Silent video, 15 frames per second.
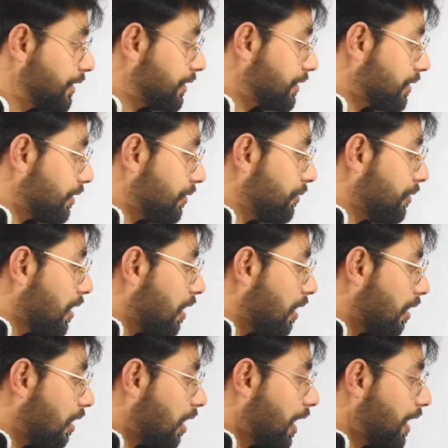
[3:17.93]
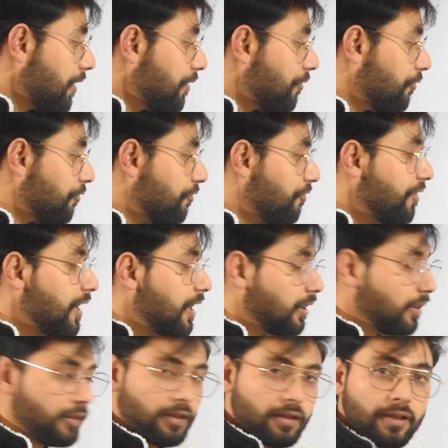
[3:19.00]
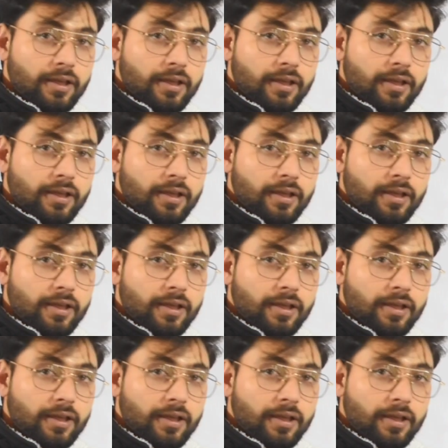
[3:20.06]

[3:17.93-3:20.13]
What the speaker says: So I will.